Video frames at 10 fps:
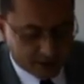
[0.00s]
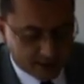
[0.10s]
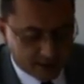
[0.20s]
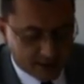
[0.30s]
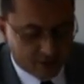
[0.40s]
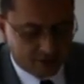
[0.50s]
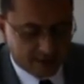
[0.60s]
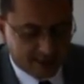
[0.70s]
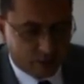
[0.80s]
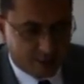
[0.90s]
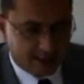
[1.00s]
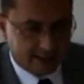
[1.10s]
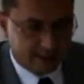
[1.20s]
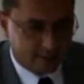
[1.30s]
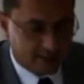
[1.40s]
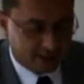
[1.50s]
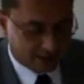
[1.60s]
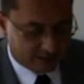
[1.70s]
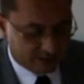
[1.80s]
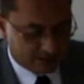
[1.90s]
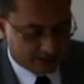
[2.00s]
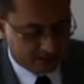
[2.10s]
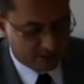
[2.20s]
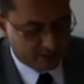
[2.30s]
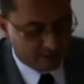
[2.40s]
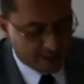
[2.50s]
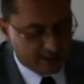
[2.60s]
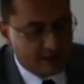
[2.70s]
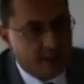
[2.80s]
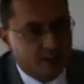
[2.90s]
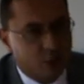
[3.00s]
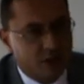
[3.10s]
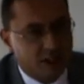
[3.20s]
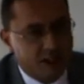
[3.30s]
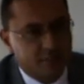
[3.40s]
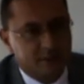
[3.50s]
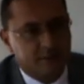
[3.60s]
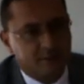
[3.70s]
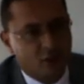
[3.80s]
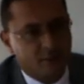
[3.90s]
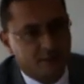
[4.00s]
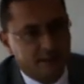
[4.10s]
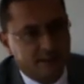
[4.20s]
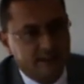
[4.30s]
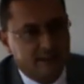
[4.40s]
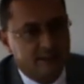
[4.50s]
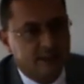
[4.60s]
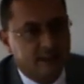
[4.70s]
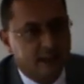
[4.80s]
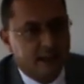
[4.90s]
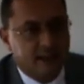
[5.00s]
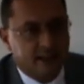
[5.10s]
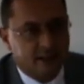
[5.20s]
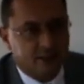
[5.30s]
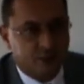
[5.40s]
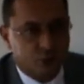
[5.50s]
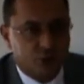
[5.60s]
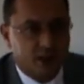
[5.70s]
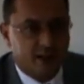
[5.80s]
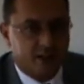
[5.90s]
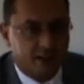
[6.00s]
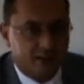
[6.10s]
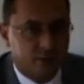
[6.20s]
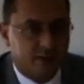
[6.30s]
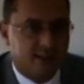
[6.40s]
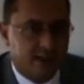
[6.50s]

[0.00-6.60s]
uh, allows the otherwise evicted uh, central bank to keep some form of existence and to share into the